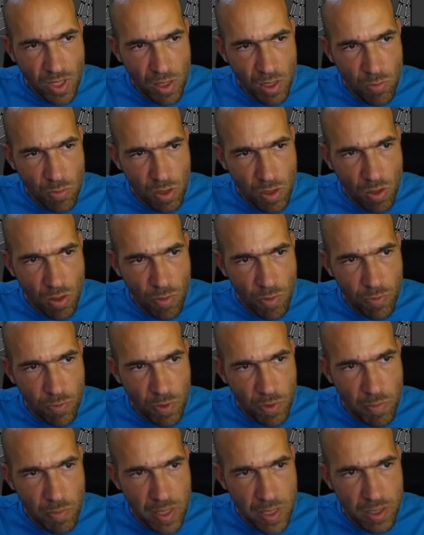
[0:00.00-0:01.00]
And we'll hope
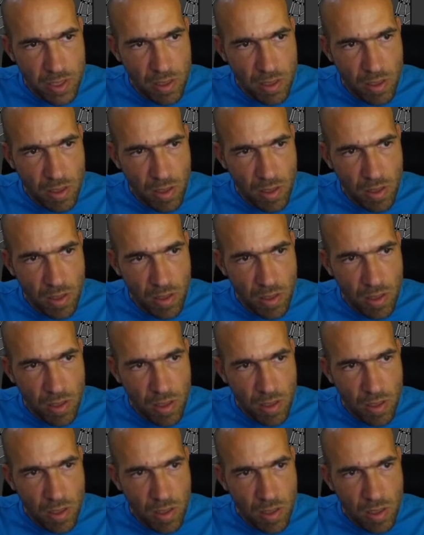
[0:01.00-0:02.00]
for the best.
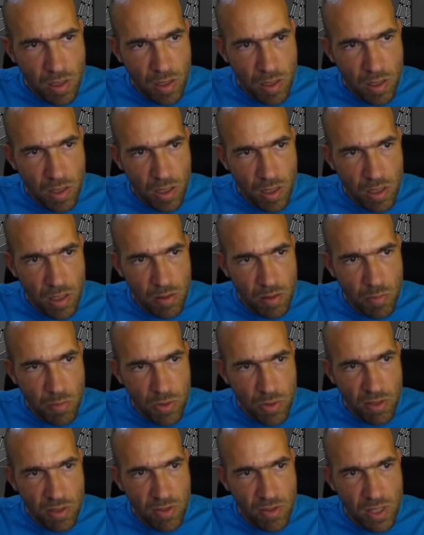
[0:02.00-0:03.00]
And
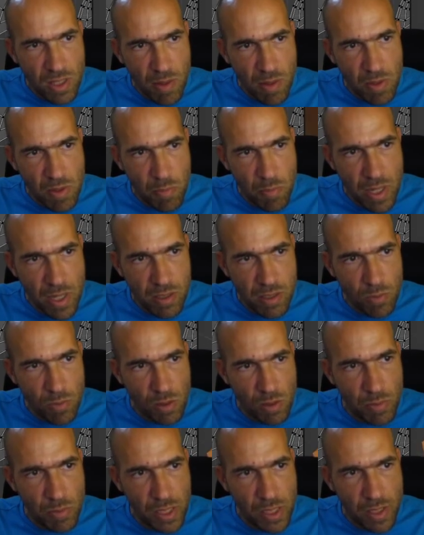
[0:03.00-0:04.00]
most of the time the best
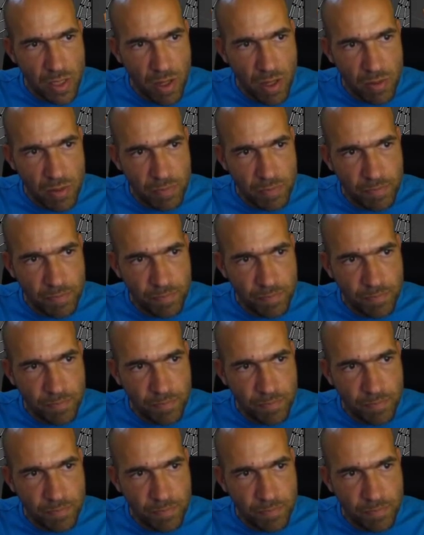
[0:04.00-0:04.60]
will be there.